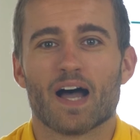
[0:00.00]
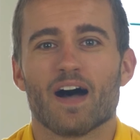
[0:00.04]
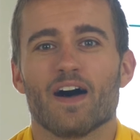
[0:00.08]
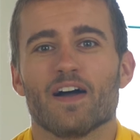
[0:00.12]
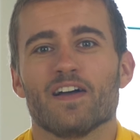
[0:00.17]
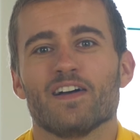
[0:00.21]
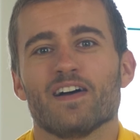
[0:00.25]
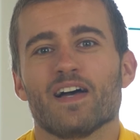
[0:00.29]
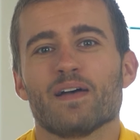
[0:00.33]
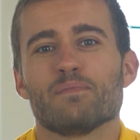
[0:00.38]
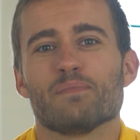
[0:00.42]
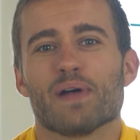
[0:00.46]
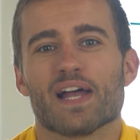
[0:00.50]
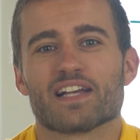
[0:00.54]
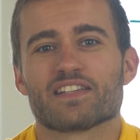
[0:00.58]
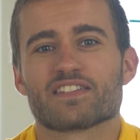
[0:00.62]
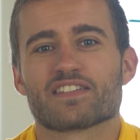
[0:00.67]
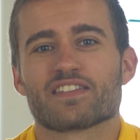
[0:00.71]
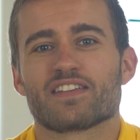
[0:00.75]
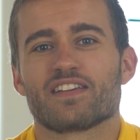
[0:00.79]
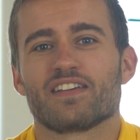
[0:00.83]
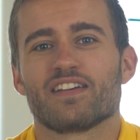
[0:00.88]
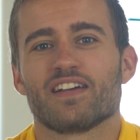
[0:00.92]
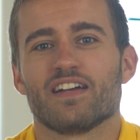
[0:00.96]
Hi, I'm
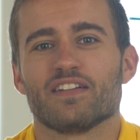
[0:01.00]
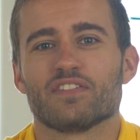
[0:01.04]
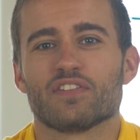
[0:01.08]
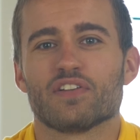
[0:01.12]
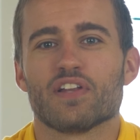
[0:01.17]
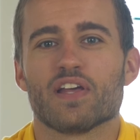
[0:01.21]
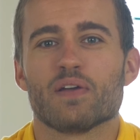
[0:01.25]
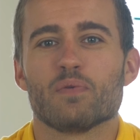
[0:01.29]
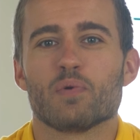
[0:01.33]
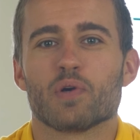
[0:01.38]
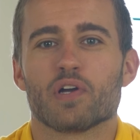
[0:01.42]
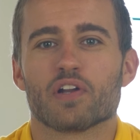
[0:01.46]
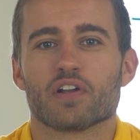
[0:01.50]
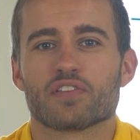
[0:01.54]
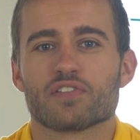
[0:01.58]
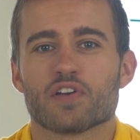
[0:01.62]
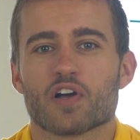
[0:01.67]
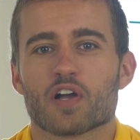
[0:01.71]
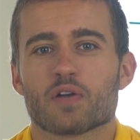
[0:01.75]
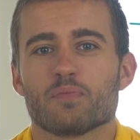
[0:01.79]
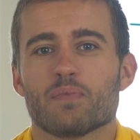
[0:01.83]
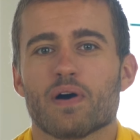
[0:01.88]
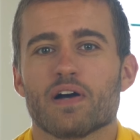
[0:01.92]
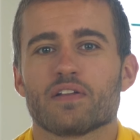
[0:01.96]
Max, and today we're going to
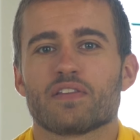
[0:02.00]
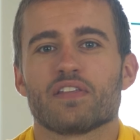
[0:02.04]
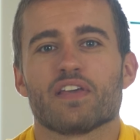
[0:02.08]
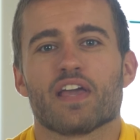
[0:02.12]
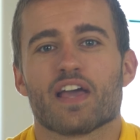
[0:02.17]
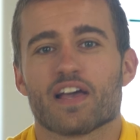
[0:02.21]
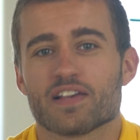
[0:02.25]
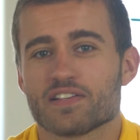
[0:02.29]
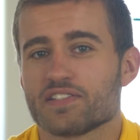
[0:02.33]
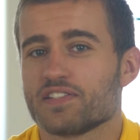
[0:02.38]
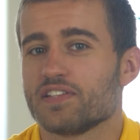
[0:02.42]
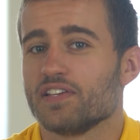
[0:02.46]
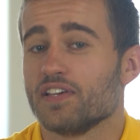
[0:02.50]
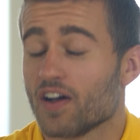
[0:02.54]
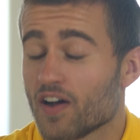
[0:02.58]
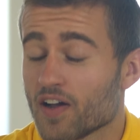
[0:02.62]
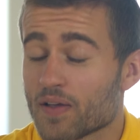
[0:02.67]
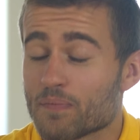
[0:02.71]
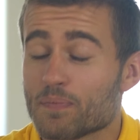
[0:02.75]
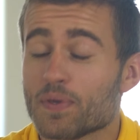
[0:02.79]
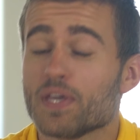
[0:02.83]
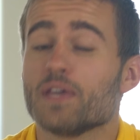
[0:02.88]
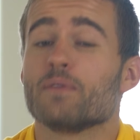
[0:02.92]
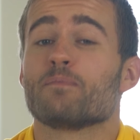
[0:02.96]
talk about the
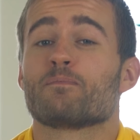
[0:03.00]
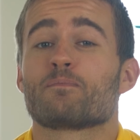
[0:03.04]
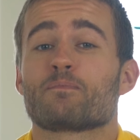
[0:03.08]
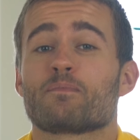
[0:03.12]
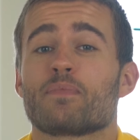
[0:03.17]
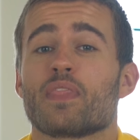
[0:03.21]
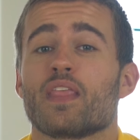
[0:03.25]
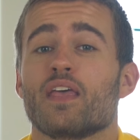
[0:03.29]
STIB.